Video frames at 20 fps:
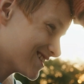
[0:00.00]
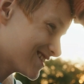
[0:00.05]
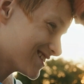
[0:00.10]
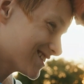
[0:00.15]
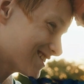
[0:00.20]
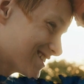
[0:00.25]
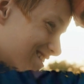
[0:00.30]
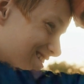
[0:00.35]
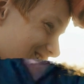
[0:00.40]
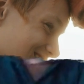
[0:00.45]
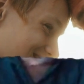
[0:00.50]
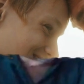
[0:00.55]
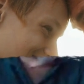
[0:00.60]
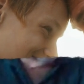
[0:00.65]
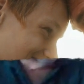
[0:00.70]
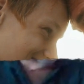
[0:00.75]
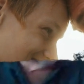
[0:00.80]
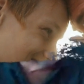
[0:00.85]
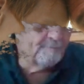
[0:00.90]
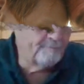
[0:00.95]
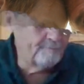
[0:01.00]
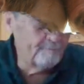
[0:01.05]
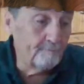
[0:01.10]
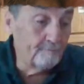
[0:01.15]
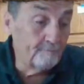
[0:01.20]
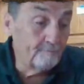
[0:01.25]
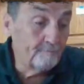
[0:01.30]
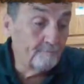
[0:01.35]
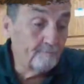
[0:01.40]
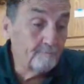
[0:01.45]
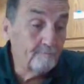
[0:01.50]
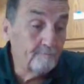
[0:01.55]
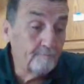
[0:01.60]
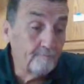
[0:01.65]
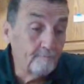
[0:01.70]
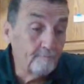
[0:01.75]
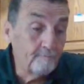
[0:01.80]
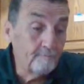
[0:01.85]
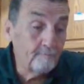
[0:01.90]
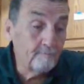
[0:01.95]
But um,
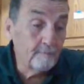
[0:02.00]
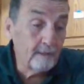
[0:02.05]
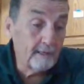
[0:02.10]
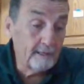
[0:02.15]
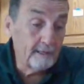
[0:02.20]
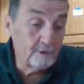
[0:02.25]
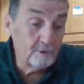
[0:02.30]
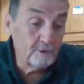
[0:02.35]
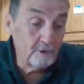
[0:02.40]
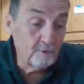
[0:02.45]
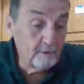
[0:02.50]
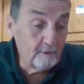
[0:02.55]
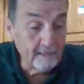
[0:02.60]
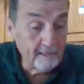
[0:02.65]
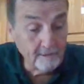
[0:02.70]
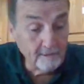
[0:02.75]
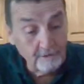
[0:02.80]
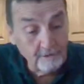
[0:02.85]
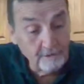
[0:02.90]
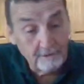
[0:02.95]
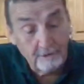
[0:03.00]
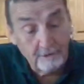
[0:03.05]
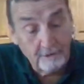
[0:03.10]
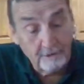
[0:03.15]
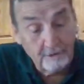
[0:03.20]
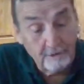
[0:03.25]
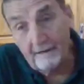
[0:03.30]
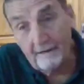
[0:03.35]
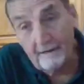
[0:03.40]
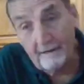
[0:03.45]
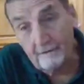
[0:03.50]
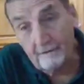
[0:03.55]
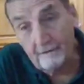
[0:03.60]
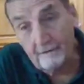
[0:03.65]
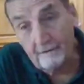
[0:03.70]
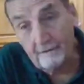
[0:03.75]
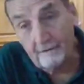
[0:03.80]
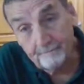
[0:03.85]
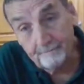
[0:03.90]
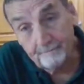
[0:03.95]
in 2007,
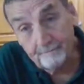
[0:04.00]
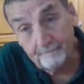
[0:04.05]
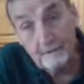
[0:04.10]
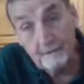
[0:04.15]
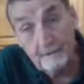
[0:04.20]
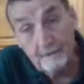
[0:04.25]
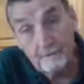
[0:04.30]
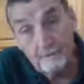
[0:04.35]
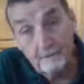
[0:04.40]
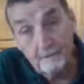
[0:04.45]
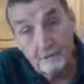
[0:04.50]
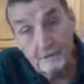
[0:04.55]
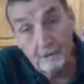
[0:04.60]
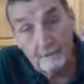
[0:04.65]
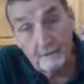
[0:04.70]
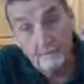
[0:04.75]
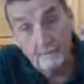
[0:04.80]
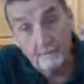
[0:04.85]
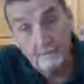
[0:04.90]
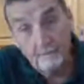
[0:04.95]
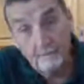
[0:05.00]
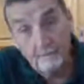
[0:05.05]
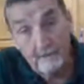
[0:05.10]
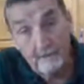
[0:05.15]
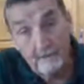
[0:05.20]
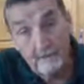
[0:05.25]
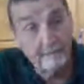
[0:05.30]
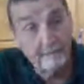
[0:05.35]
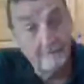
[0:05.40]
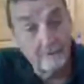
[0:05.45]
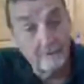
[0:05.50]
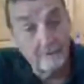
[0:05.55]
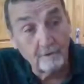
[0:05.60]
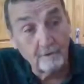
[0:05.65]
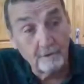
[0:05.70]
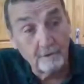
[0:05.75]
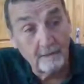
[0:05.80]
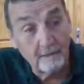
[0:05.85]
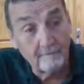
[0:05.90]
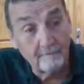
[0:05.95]
January the 8th of
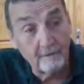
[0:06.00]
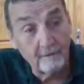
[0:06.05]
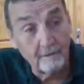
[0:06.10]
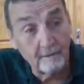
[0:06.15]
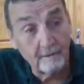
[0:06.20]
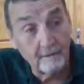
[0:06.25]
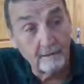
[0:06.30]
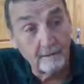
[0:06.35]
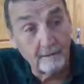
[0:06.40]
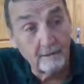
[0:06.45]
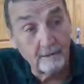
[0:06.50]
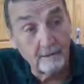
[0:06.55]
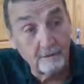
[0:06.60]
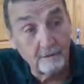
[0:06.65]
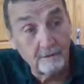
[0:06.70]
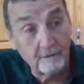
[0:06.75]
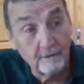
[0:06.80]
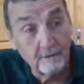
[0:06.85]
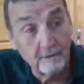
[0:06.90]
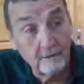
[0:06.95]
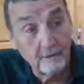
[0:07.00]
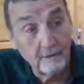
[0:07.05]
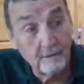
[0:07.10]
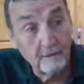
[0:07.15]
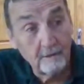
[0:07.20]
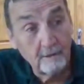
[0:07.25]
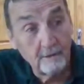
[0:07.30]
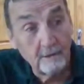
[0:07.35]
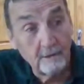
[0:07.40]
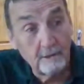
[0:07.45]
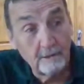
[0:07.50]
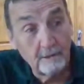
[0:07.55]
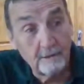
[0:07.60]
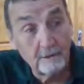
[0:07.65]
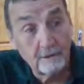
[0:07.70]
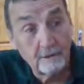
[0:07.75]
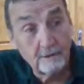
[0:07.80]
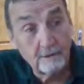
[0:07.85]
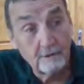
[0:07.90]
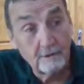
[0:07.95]
07 is
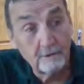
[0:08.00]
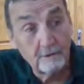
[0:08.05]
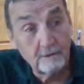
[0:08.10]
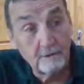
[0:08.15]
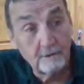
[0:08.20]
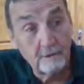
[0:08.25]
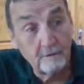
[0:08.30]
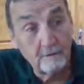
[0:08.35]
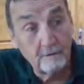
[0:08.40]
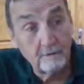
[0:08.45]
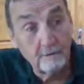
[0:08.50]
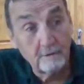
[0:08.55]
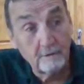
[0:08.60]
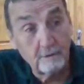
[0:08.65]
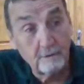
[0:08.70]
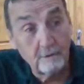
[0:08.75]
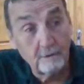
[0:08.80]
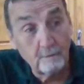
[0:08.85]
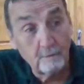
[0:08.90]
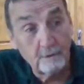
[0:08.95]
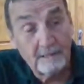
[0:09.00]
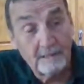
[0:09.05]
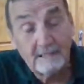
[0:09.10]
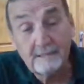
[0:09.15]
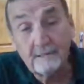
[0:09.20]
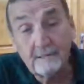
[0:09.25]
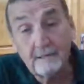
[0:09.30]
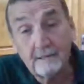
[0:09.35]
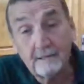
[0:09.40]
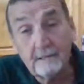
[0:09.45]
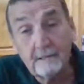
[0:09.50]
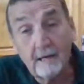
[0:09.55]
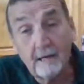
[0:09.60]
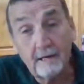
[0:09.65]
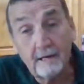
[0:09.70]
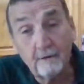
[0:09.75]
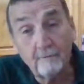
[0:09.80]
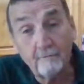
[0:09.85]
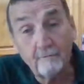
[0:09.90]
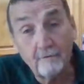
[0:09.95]
is the reason the
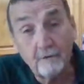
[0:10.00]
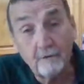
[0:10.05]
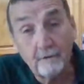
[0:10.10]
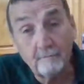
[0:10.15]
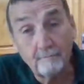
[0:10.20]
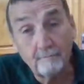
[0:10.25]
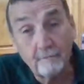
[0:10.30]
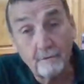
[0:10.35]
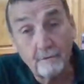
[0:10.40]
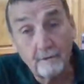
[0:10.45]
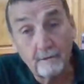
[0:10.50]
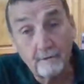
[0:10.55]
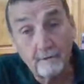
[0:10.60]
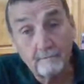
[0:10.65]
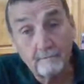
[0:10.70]
title for the book.